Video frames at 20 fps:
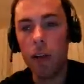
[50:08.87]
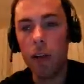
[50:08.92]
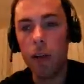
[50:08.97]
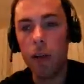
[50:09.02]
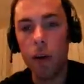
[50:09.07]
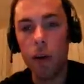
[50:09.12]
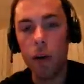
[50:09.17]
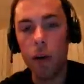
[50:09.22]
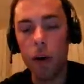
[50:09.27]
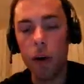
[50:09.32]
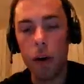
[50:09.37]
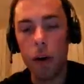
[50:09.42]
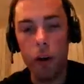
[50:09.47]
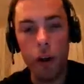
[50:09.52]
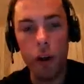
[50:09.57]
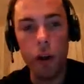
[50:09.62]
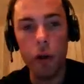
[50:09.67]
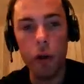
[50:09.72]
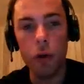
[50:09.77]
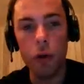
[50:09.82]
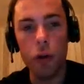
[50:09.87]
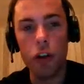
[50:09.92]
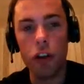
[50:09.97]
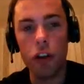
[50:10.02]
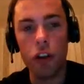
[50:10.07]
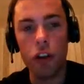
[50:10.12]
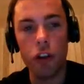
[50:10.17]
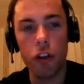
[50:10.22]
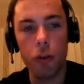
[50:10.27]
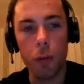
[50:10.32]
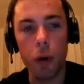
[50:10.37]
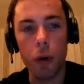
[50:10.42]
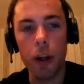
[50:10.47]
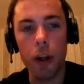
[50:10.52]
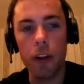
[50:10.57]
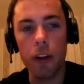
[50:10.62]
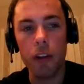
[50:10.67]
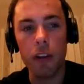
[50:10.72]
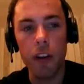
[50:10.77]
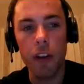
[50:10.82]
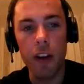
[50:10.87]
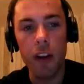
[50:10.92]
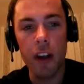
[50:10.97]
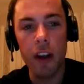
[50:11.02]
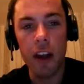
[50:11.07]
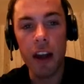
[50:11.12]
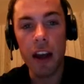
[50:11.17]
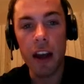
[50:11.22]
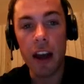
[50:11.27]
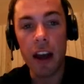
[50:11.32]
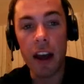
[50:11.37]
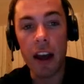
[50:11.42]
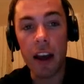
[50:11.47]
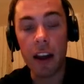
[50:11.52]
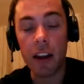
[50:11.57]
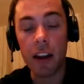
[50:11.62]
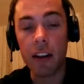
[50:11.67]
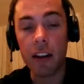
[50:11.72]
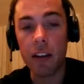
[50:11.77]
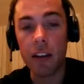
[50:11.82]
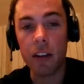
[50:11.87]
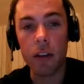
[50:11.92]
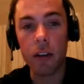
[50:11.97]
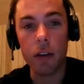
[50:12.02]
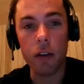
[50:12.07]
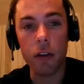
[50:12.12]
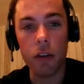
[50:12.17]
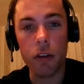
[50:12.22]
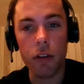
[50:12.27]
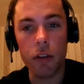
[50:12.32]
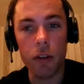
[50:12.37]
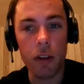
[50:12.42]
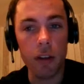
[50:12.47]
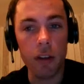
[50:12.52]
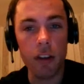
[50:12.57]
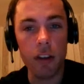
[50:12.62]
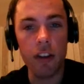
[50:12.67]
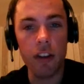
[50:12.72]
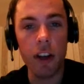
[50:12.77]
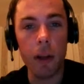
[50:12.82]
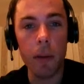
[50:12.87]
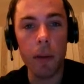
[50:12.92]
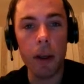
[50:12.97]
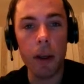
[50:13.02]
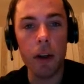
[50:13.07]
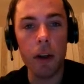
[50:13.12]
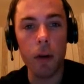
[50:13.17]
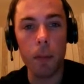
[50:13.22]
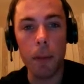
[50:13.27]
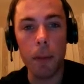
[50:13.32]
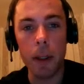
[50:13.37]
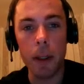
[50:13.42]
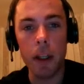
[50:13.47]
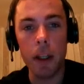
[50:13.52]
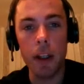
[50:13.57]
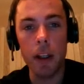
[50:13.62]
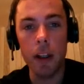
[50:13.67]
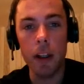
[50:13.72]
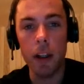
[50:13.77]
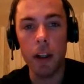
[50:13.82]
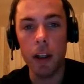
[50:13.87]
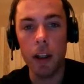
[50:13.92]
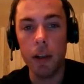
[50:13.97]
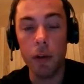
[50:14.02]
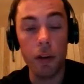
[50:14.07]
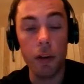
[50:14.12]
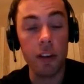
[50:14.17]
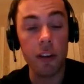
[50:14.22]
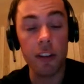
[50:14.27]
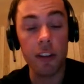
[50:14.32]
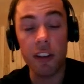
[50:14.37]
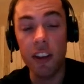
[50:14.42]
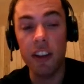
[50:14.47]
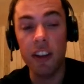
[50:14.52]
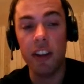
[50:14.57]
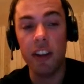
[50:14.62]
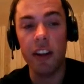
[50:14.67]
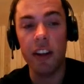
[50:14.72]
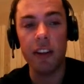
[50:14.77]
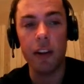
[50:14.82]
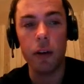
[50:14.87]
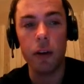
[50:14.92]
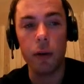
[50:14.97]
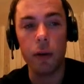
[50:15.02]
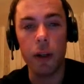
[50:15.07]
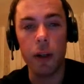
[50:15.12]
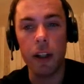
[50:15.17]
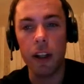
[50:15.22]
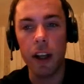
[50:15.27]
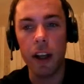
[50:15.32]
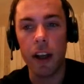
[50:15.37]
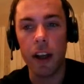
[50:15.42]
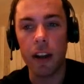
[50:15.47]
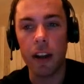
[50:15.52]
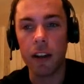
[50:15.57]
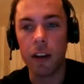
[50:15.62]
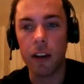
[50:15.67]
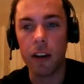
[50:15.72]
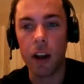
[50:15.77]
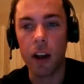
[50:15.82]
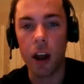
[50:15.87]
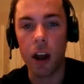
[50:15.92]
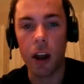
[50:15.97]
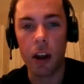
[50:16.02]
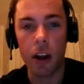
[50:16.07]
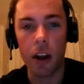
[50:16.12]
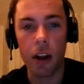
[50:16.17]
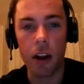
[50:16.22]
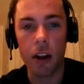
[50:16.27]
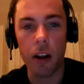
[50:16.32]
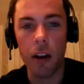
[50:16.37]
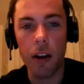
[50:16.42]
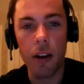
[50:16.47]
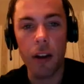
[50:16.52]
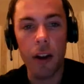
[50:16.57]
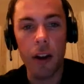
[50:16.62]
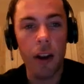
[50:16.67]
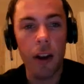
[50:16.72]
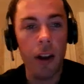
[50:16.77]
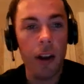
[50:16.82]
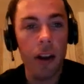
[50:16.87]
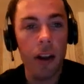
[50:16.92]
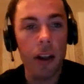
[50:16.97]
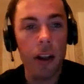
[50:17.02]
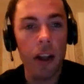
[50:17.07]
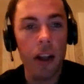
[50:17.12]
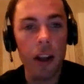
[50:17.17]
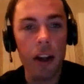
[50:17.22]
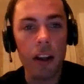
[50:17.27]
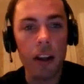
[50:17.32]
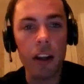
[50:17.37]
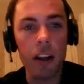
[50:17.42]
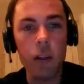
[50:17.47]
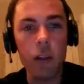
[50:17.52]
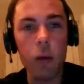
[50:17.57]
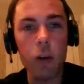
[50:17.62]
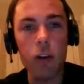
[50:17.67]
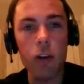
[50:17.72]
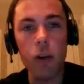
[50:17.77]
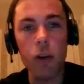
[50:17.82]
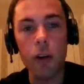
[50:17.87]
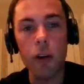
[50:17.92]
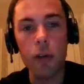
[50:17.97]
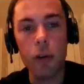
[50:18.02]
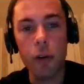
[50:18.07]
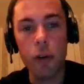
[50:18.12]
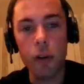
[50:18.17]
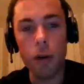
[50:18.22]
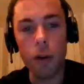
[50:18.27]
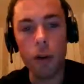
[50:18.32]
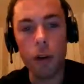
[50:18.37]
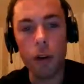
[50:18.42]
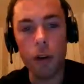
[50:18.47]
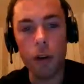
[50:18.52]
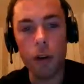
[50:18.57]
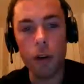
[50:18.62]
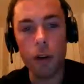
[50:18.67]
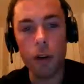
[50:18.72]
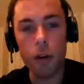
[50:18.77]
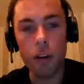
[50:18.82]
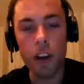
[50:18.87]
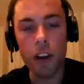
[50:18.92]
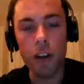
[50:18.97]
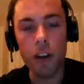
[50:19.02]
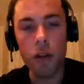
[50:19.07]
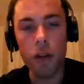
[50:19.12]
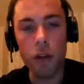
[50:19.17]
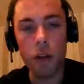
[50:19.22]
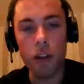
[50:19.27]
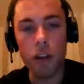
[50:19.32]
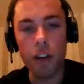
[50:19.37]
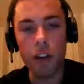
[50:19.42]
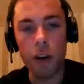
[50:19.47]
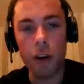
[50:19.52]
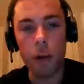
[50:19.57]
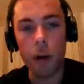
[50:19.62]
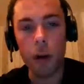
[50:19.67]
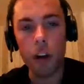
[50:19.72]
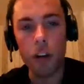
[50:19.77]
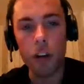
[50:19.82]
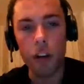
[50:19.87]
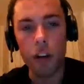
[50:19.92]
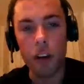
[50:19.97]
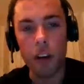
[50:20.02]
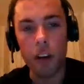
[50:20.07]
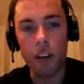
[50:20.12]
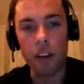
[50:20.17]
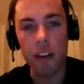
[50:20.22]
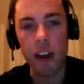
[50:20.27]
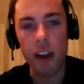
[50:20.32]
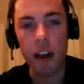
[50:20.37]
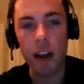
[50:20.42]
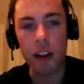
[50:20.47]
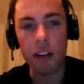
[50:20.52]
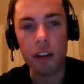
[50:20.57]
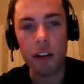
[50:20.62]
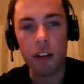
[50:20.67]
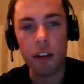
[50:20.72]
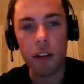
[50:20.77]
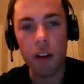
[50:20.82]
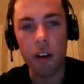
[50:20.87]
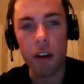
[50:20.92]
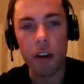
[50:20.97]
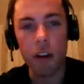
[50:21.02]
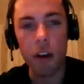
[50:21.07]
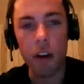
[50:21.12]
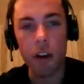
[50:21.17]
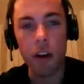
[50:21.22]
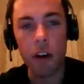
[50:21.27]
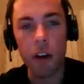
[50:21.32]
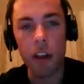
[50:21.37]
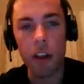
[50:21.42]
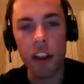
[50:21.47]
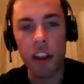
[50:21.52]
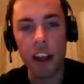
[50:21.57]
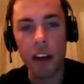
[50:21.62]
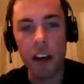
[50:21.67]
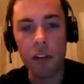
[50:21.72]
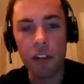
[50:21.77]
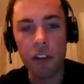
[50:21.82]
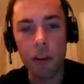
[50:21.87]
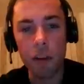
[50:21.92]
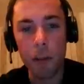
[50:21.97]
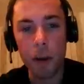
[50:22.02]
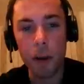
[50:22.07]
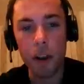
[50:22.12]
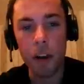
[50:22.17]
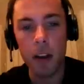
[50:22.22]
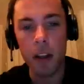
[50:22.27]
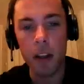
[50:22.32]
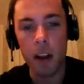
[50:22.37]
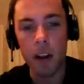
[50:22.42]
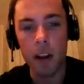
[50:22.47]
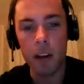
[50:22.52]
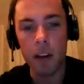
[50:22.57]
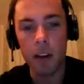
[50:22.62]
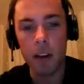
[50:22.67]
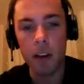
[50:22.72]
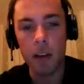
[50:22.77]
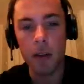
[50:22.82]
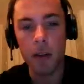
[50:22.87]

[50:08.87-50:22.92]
have a huge sprint and still be in a B, even C category, and that's what you have to take into consideration. Is that the FTP that